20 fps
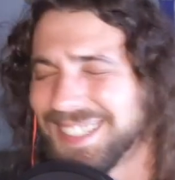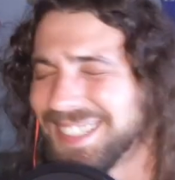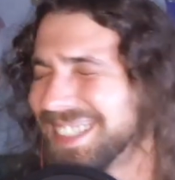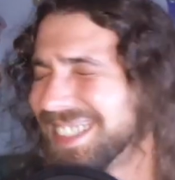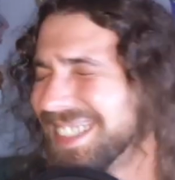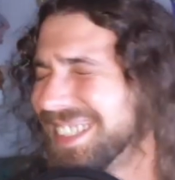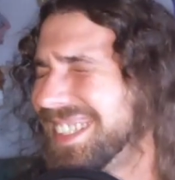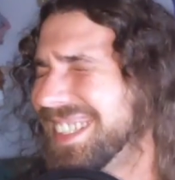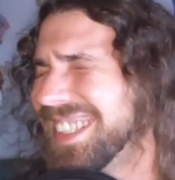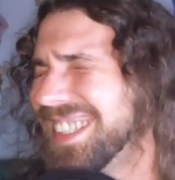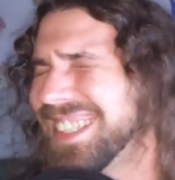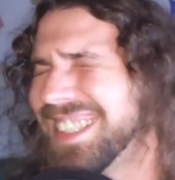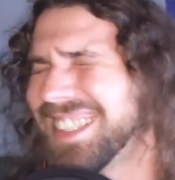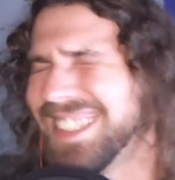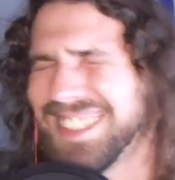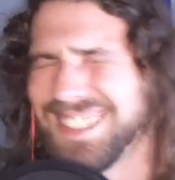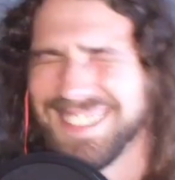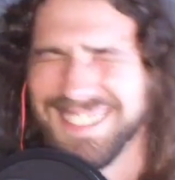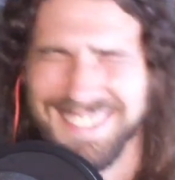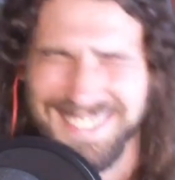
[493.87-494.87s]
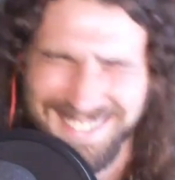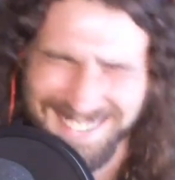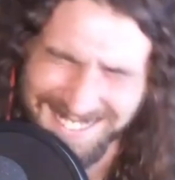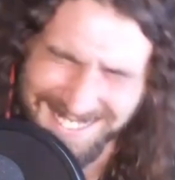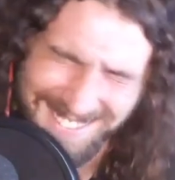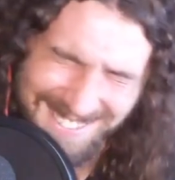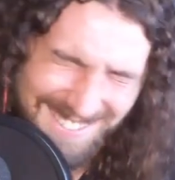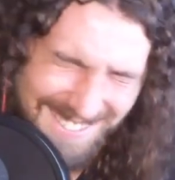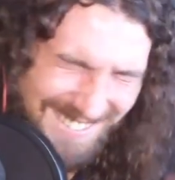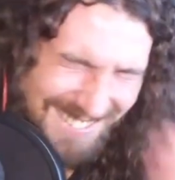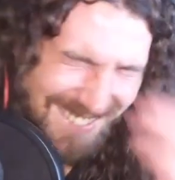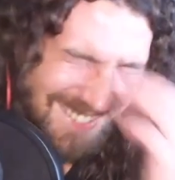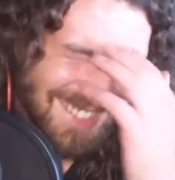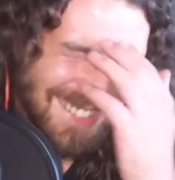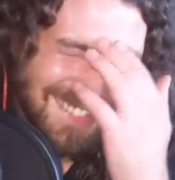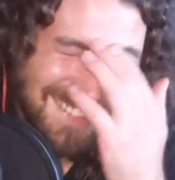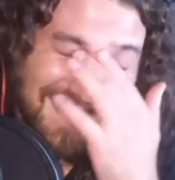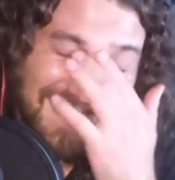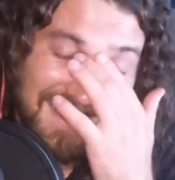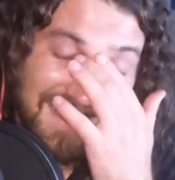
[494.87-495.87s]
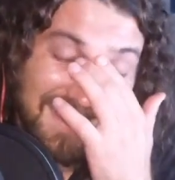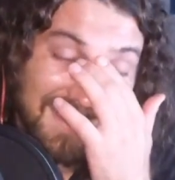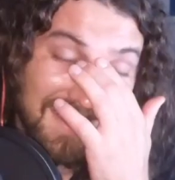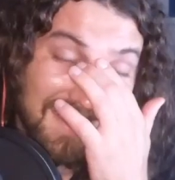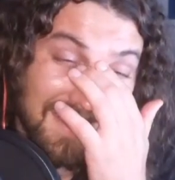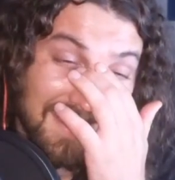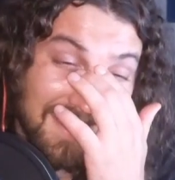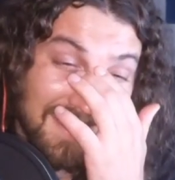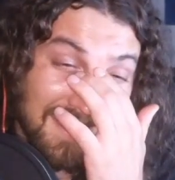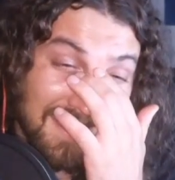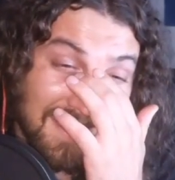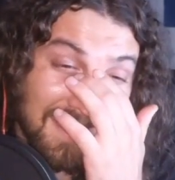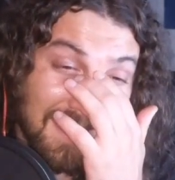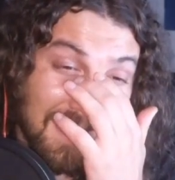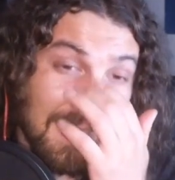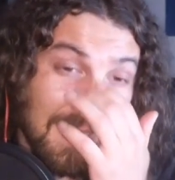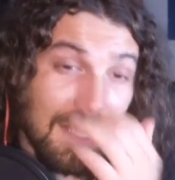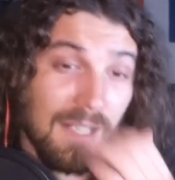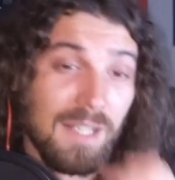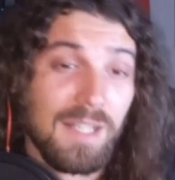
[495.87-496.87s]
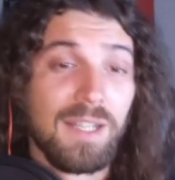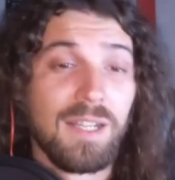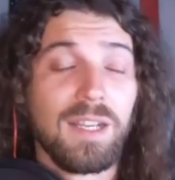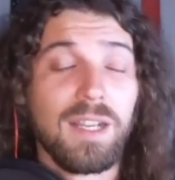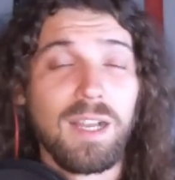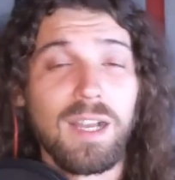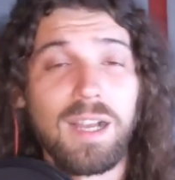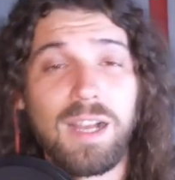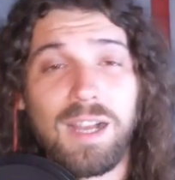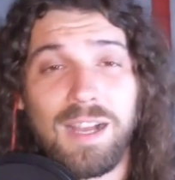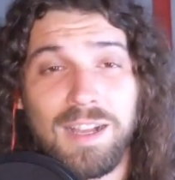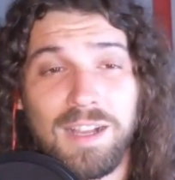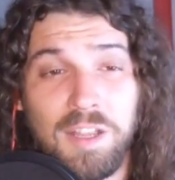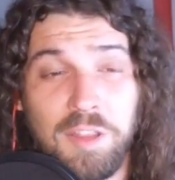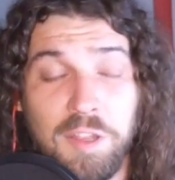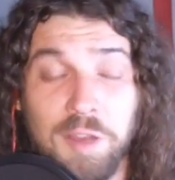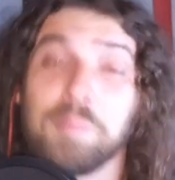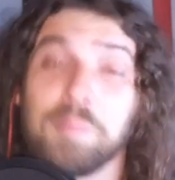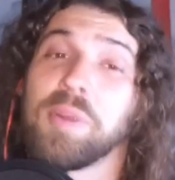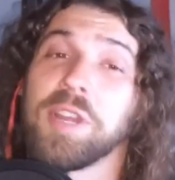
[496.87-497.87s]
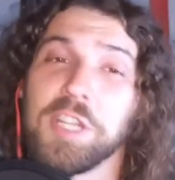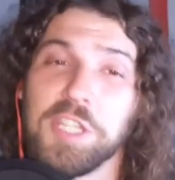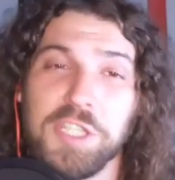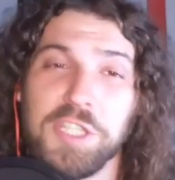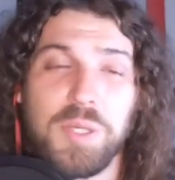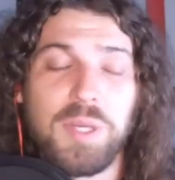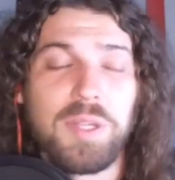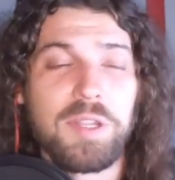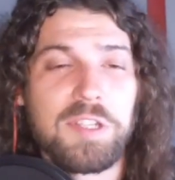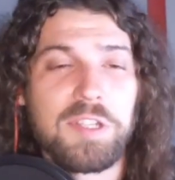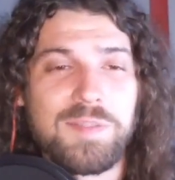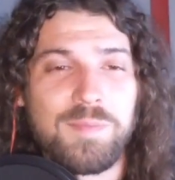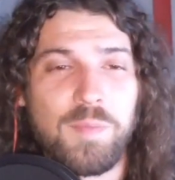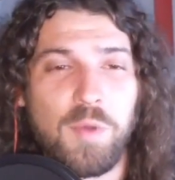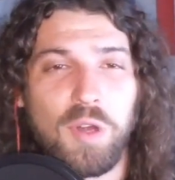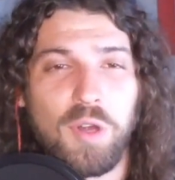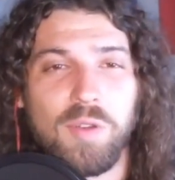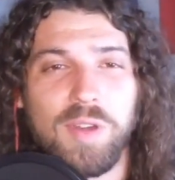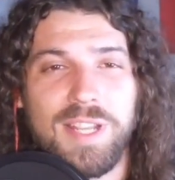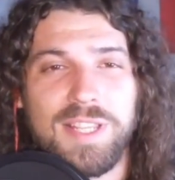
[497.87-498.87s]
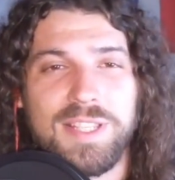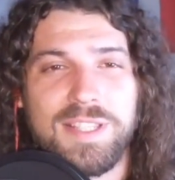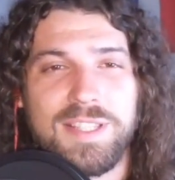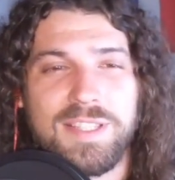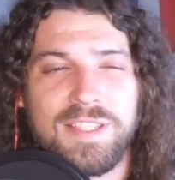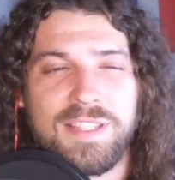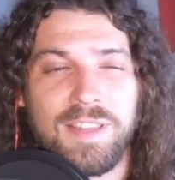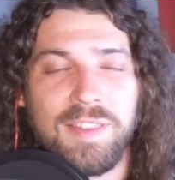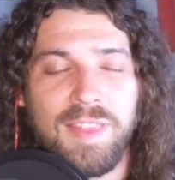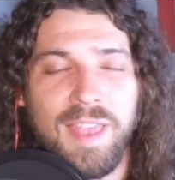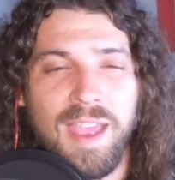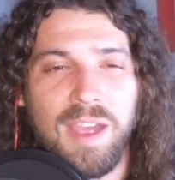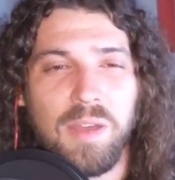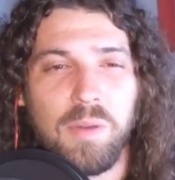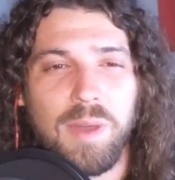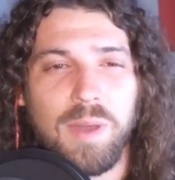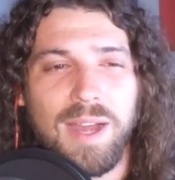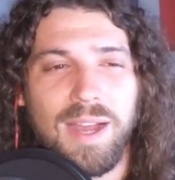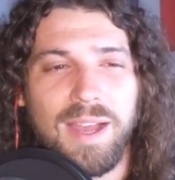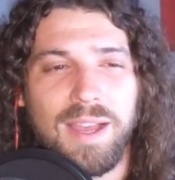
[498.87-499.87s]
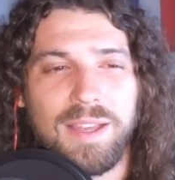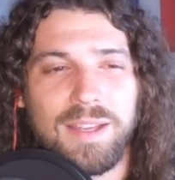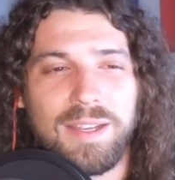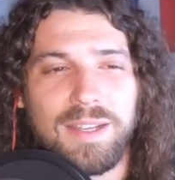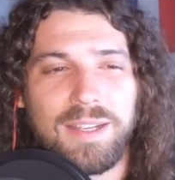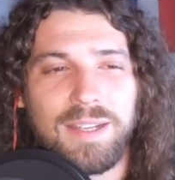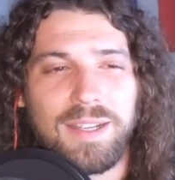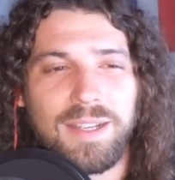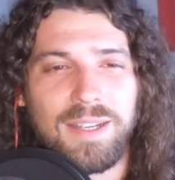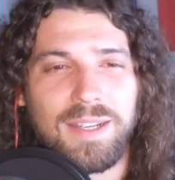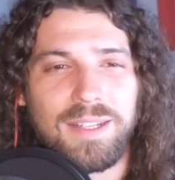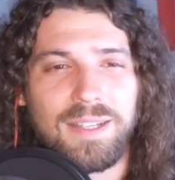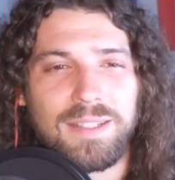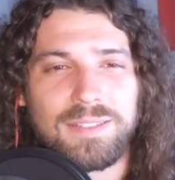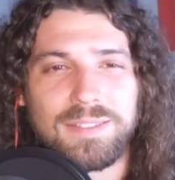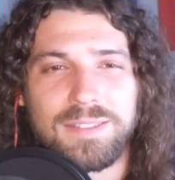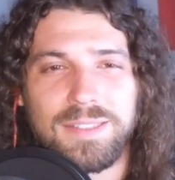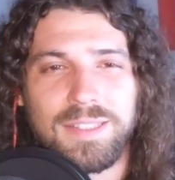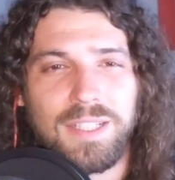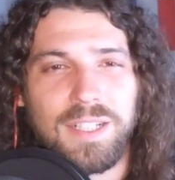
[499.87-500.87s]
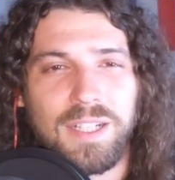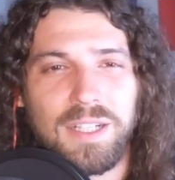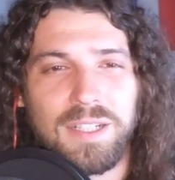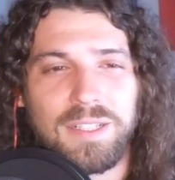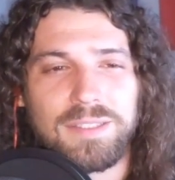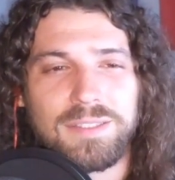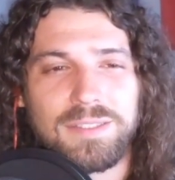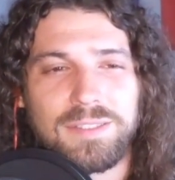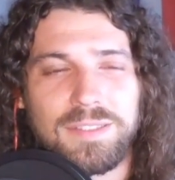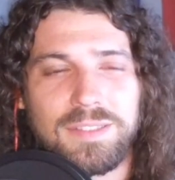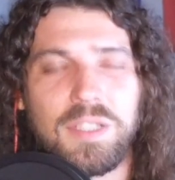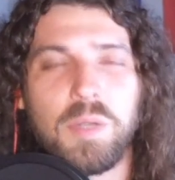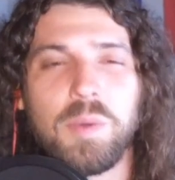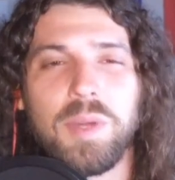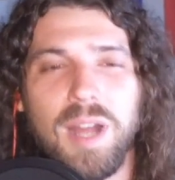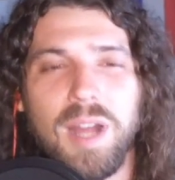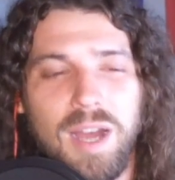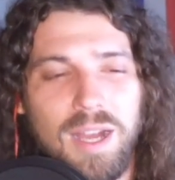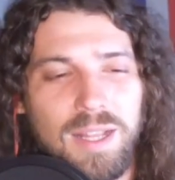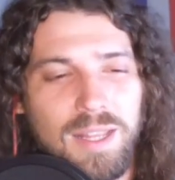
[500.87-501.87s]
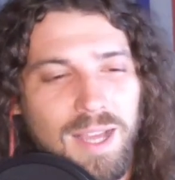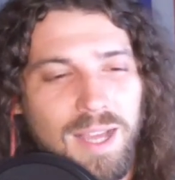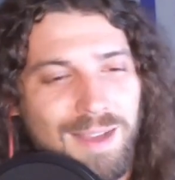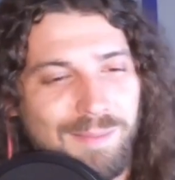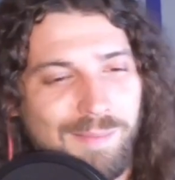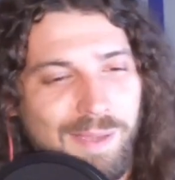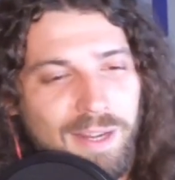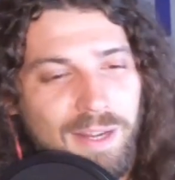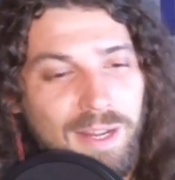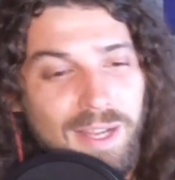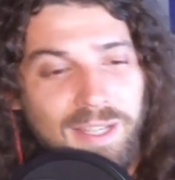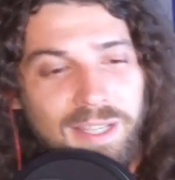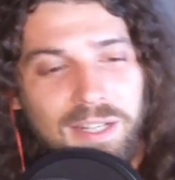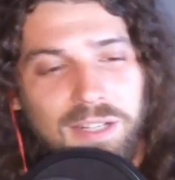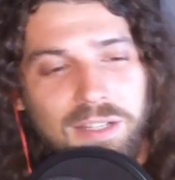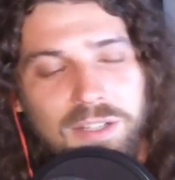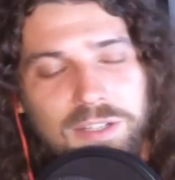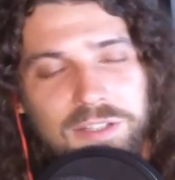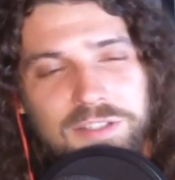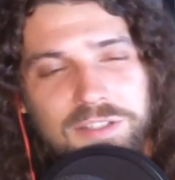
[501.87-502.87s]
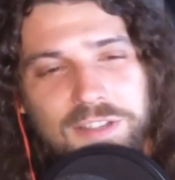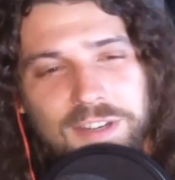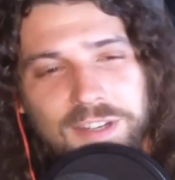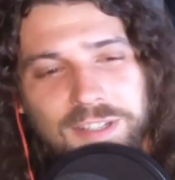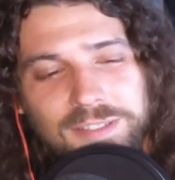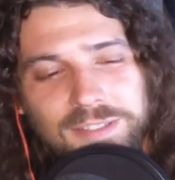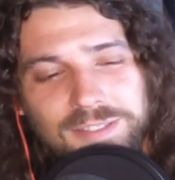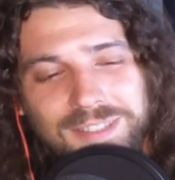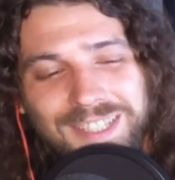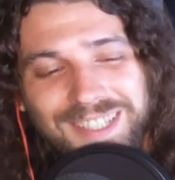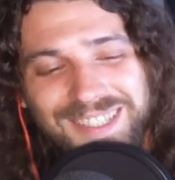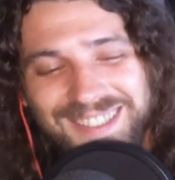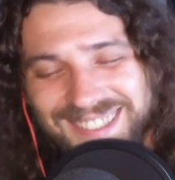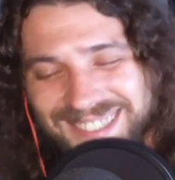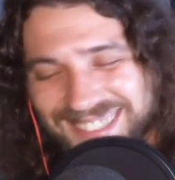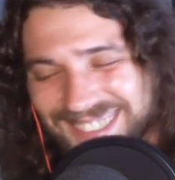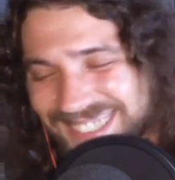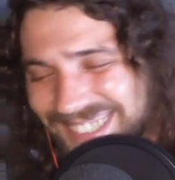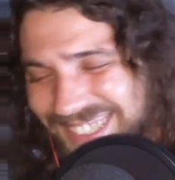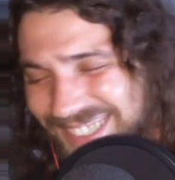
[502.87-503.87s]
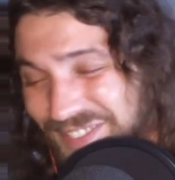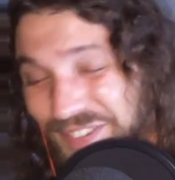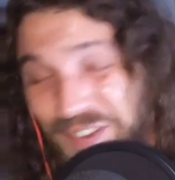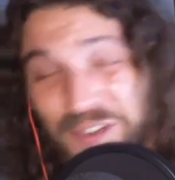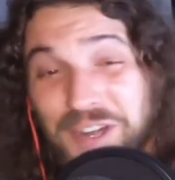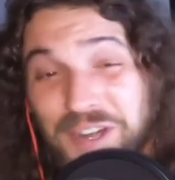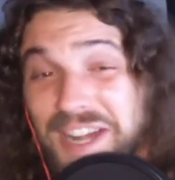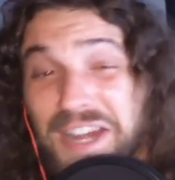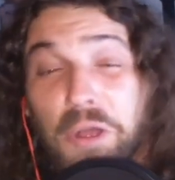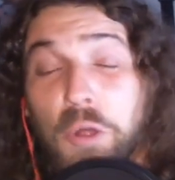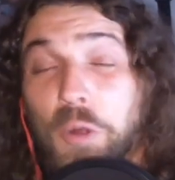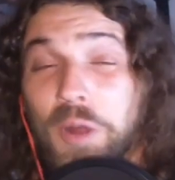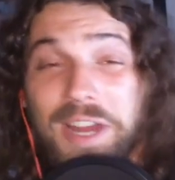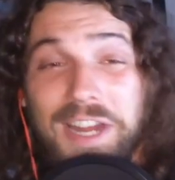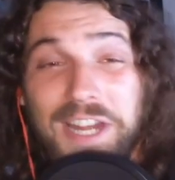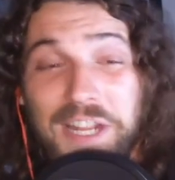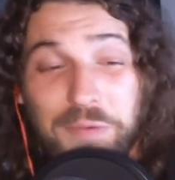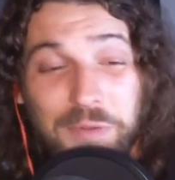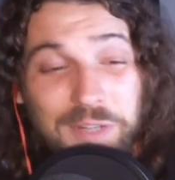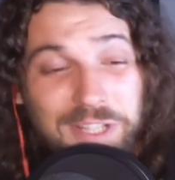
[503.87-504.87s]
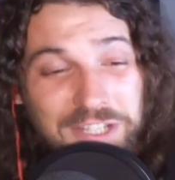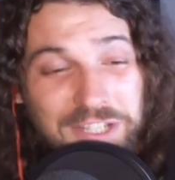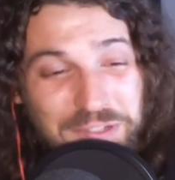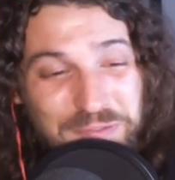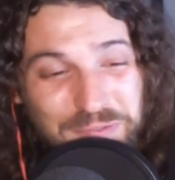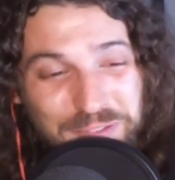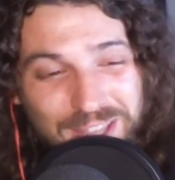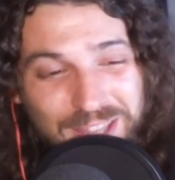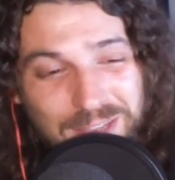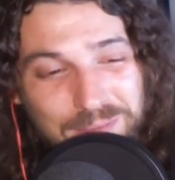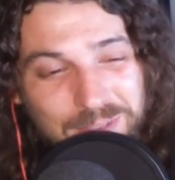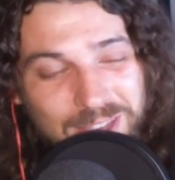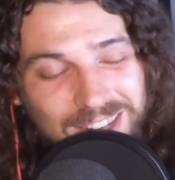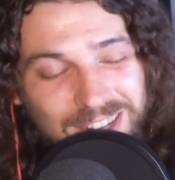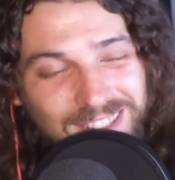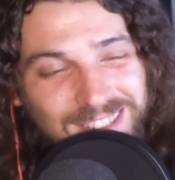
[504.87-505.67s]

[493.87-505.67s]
I'm pretty sure there's more reasons than that why, you know, you and Allah may not get along, sir. or any religion, for that matter.